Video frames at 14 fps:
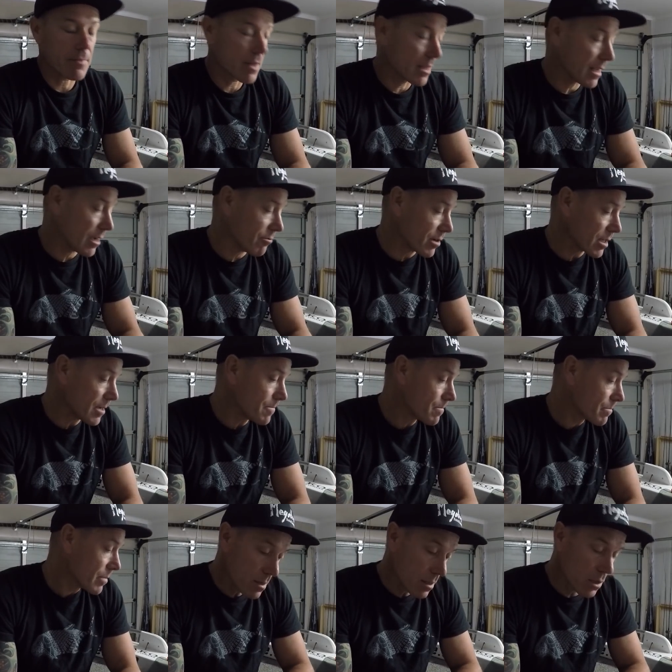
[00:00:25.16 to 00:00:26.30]
No, really.
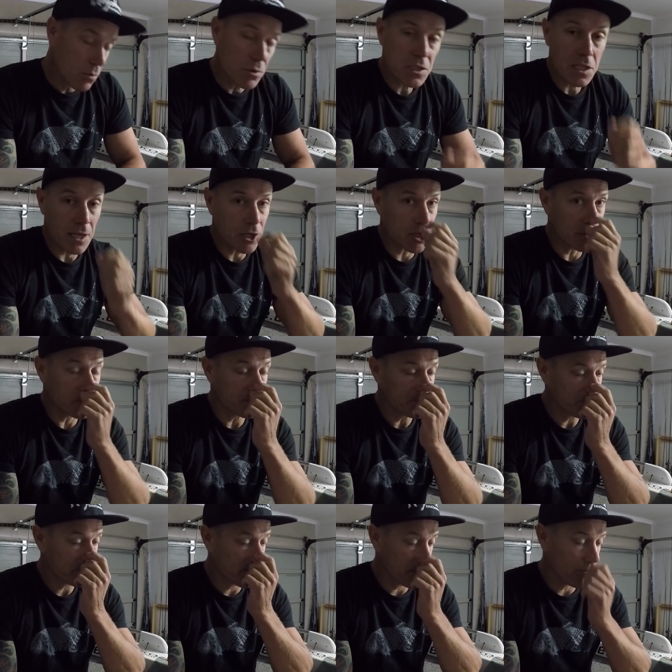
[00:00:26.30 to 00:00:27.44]
Lure selection
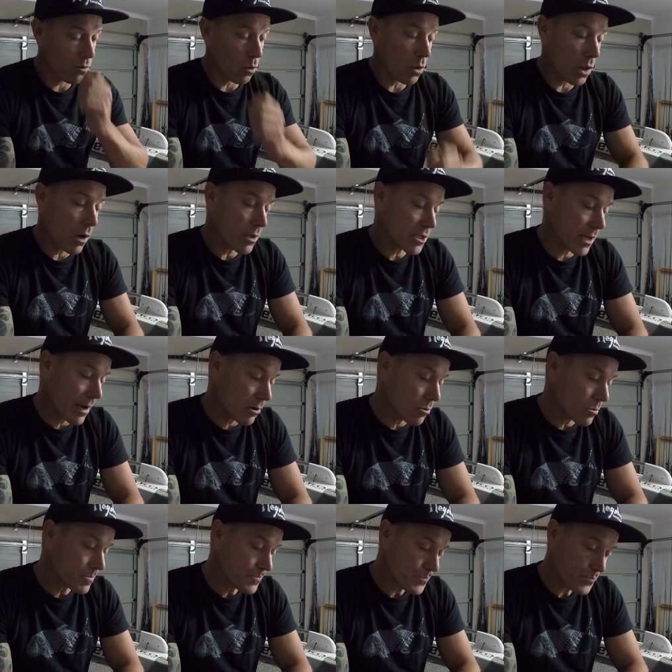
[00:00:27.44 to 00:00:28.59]
for light
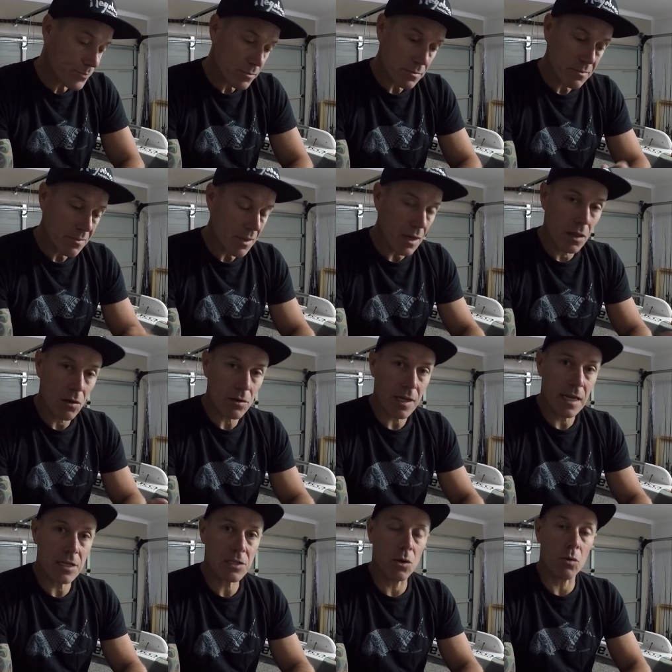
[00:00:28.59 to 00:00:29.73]
tackle. A lot
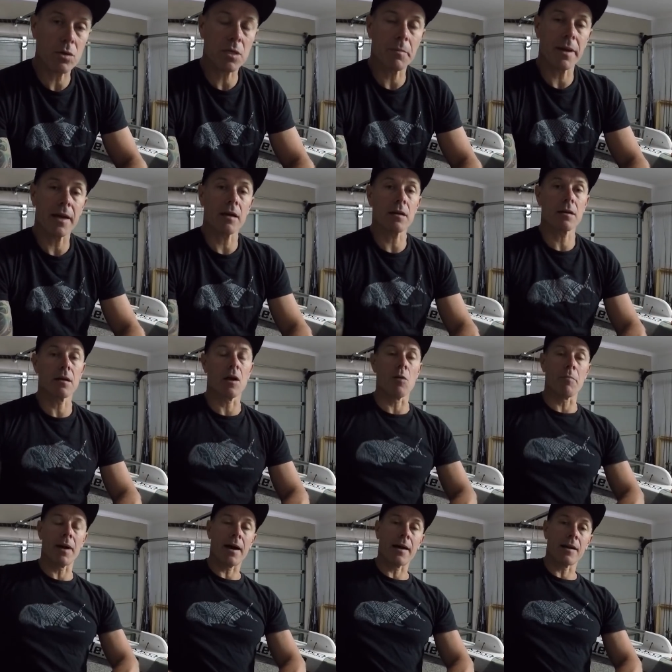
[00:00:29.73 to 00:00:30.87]
gets talked about
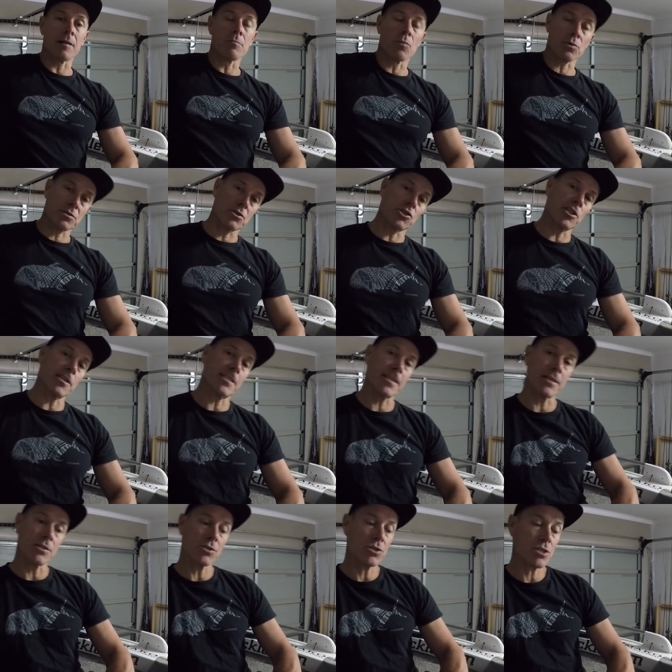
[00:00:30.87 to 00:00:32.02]
Oman and Monster
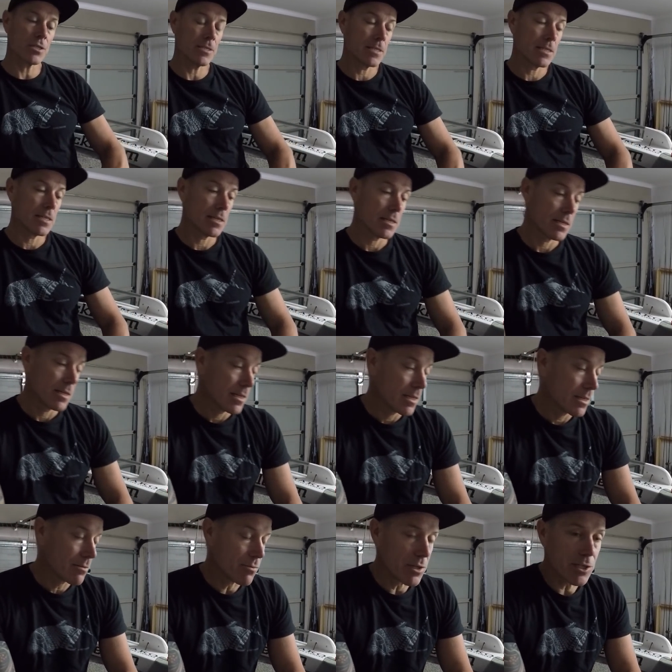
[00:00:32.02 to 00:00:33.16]
GTs,
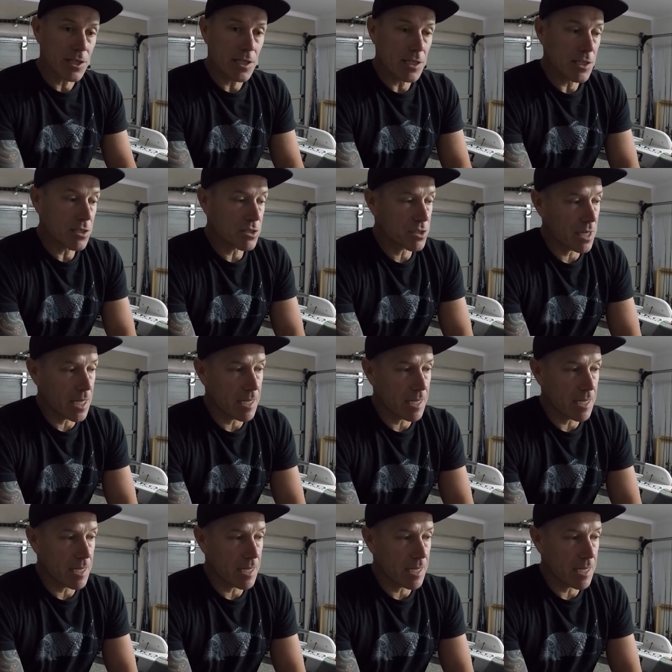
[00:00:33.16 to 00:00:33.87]
which is,